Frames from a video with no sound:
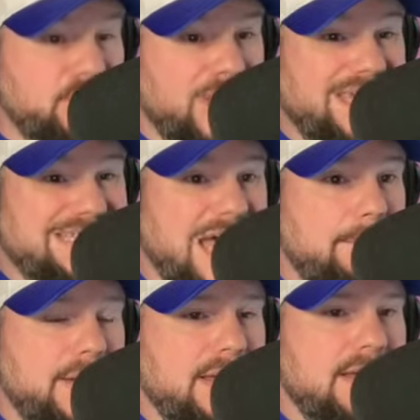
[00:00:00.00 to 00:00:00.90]
frees
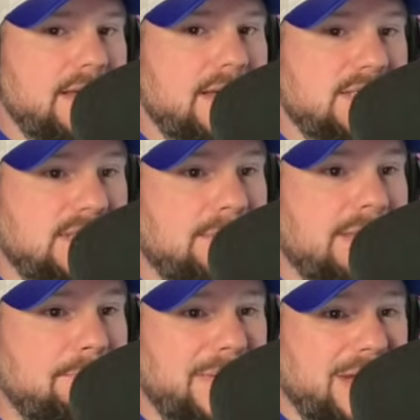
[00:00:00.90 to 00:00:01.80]
up some
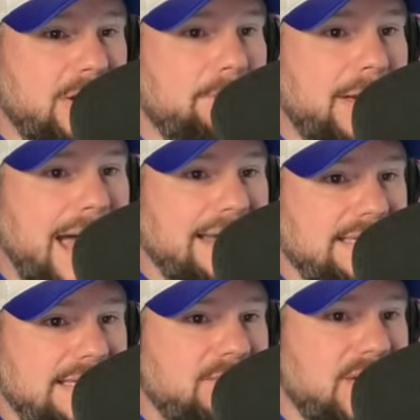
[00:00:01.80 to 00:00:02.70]
of the bigger
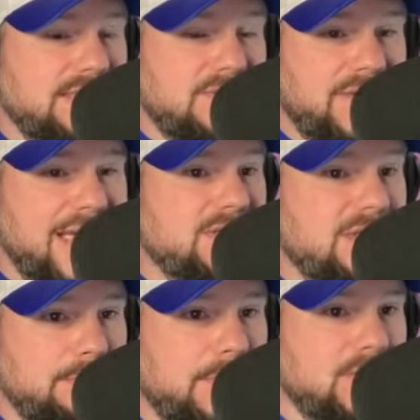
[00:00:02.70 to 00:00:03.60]
body defensive ends
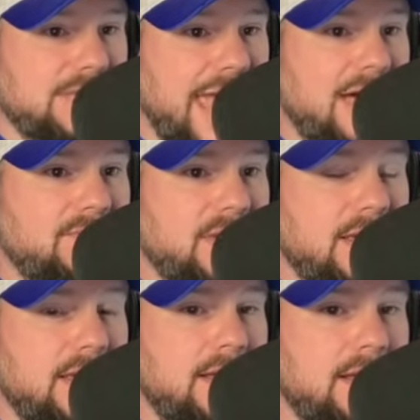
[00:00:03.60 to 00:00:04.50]
that the Bills have
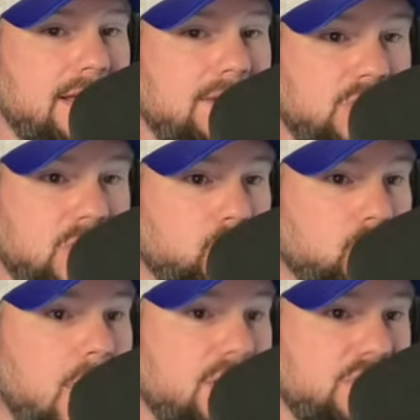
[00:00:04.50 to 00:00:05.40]
to
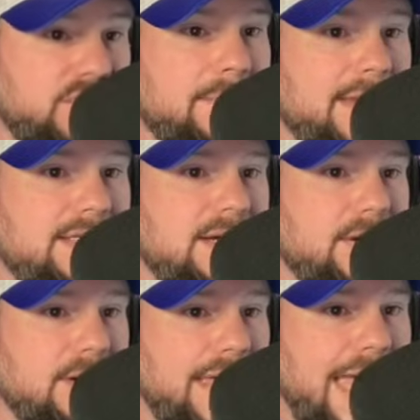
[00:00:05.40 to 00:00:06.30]
rush from
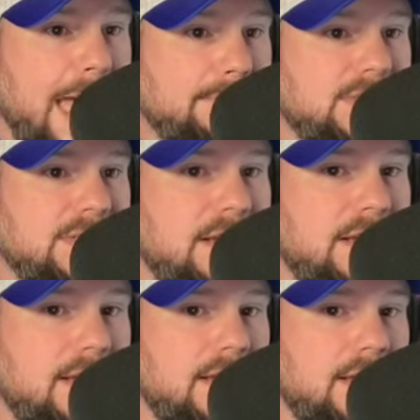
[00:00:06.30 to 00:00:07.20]
interior gaps.
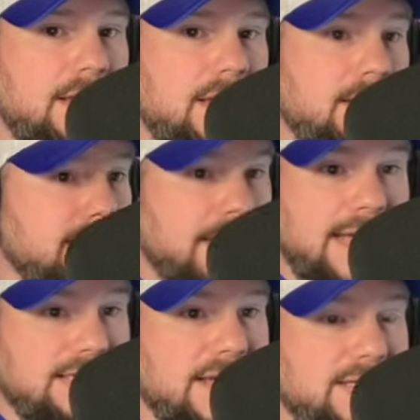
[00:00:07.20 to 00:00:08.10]

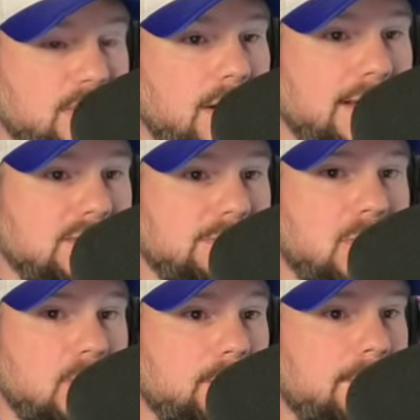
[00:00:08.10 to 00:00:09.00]
Guys like DeJuan
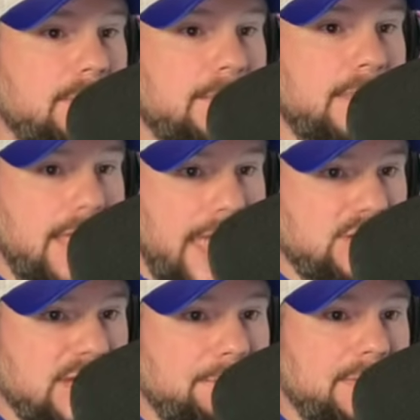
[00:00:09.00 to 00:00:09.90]
Smoot,
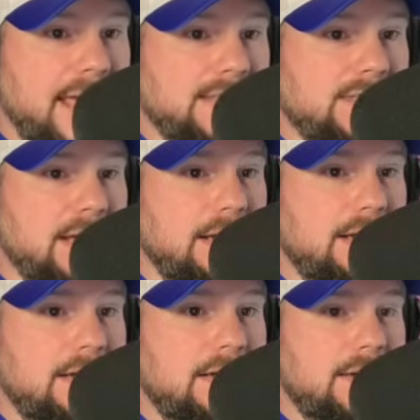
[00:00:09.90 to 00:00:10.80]
A.J. Epenesa,
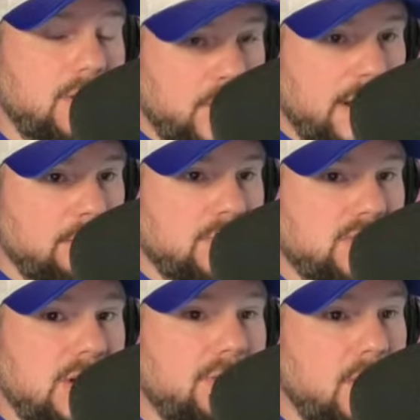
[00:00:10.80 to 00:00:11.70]
Greg
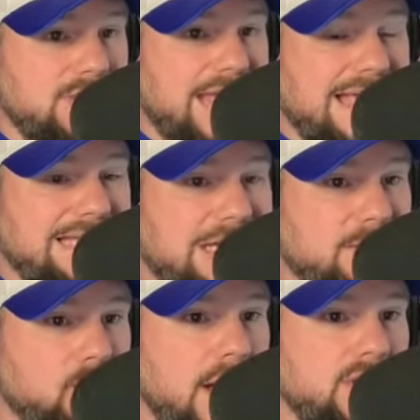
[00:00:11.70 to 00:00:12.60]
Rousseau, those guys
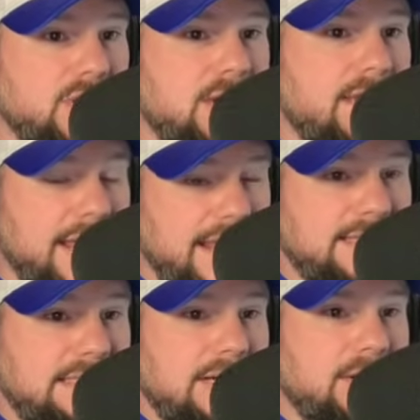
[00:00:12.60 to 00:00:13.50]
can rush
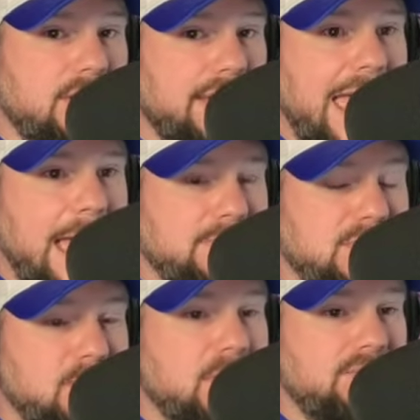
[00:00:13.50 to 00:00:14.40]
interior
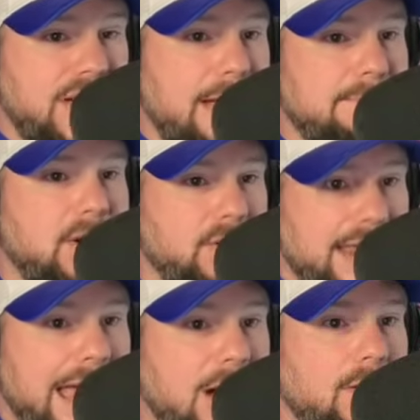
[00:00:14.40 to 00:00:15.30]
gaps with Von Miller
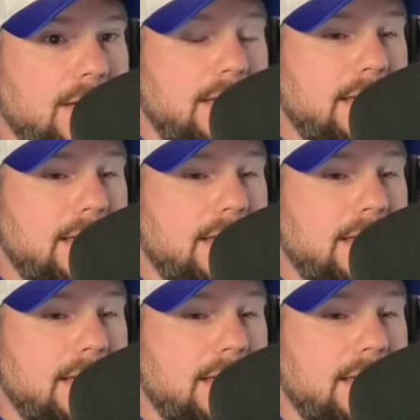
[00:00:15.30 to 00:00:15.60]
now